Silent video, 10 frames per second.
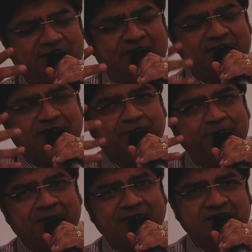an
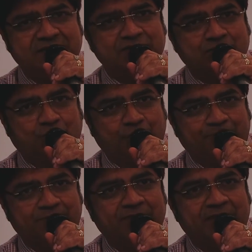immense
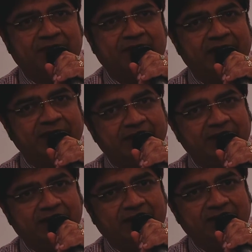scope in
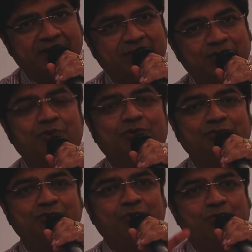India. You got
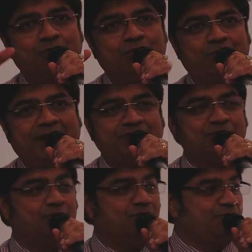to know where
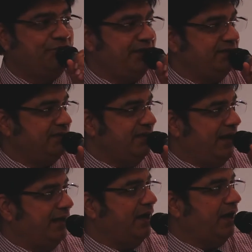to go for it
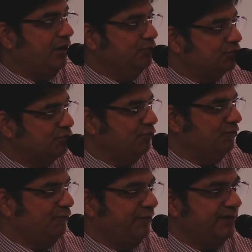and how to go
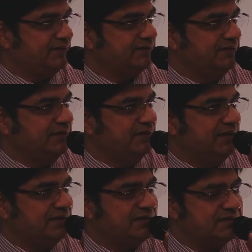for it.
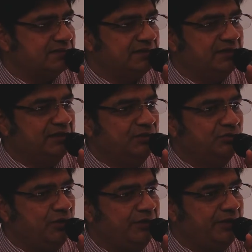It is
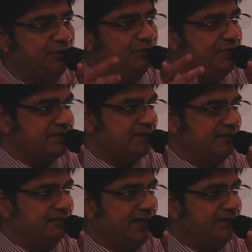your
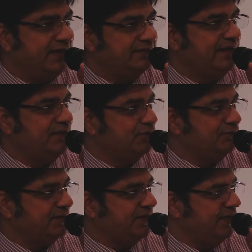innovation that at the end
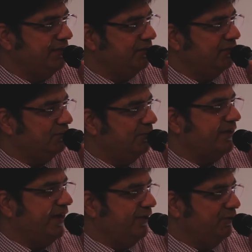of the day will
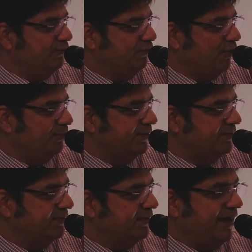carry you
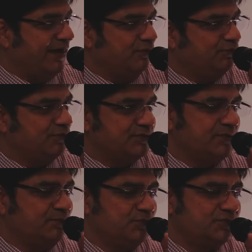forward. And of course,
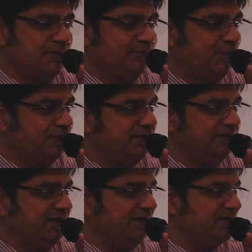the most important
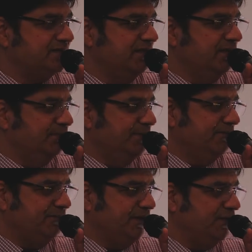thing is
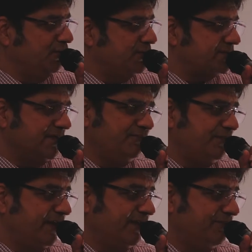believing in yourself
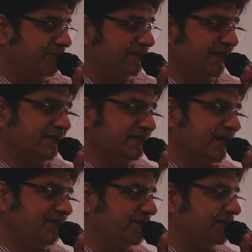and having that
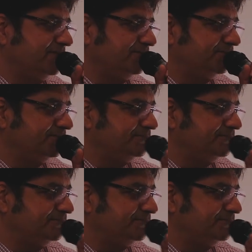integrity.